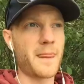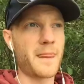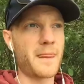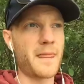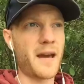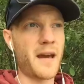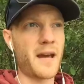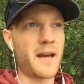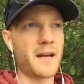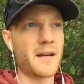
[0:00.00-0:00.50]

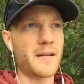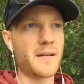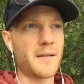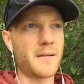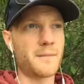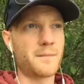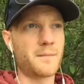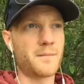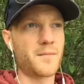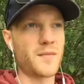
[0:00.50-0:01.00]
that
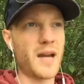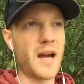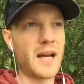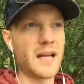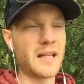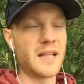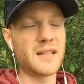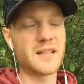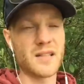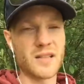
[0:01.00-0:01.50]
I
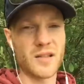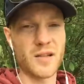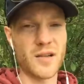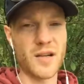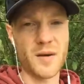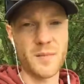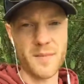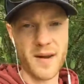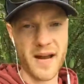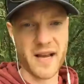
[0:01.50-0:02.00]
need to learn
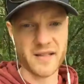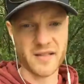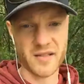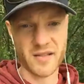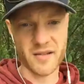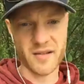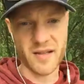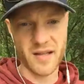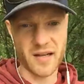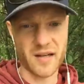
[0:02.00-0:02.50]
and
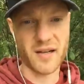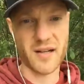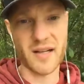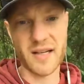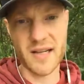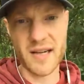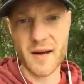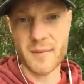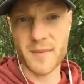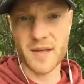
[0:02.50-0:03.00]
master that are going to
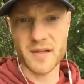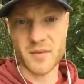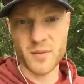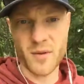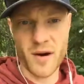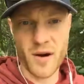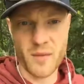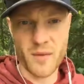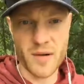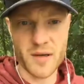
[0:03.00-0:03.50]
get me to
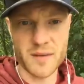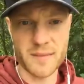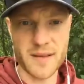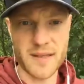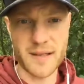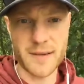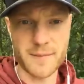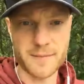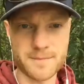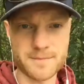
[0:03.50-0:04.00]
where I want to
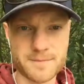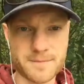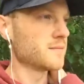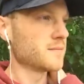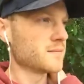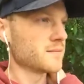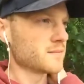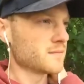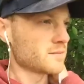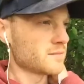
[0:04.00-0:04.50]
be.
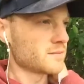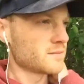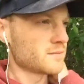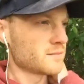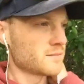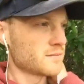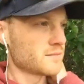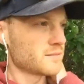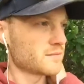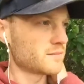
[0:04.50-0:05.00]

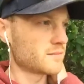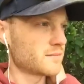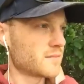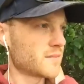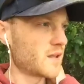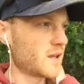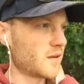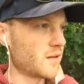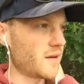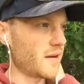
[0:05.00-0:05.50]

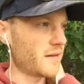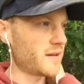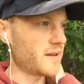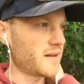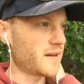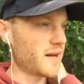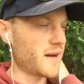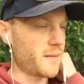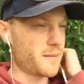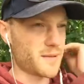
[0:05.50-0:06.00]

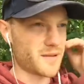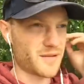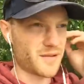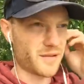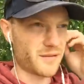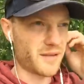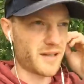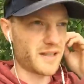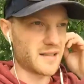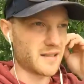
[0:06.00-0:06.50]
Everything happens for a
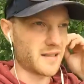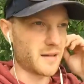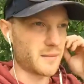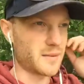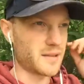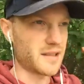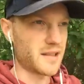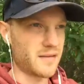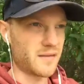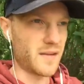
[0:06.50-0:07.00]
reason. I
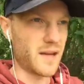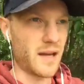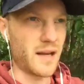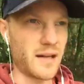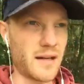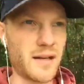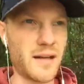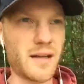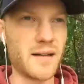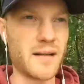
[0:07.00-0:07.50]
believe that.
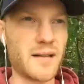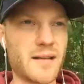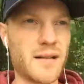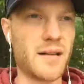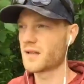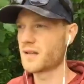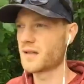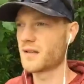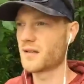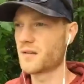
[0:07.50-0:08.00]
And
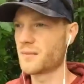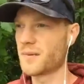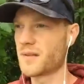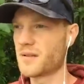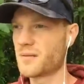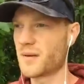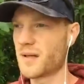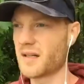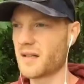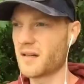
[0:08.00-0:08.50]

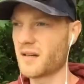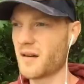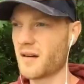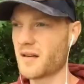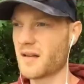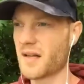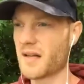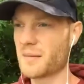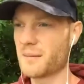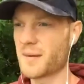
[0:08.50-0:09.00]
between
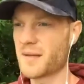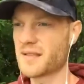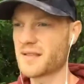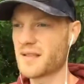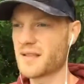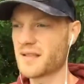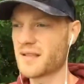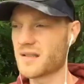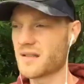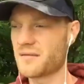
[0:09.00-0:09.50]
online
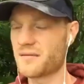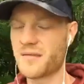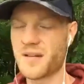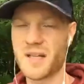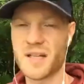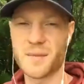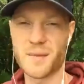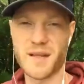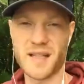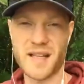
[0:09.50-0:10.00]
business and the
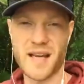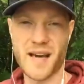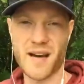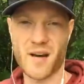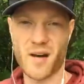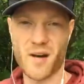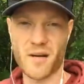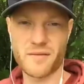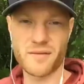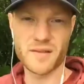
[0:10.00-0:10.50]
freedom that
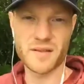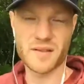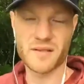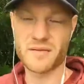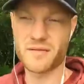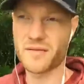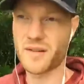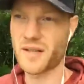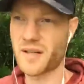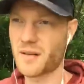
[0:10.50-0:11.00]
offers, the
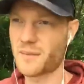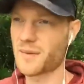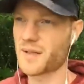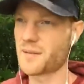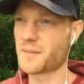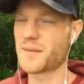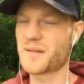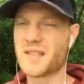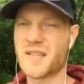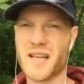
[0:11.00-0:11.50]
freedom and the
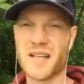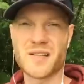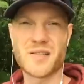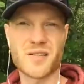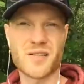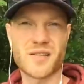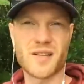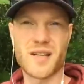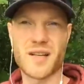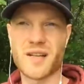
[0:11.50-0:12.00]

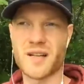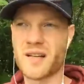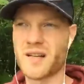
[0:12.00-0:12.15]
potential that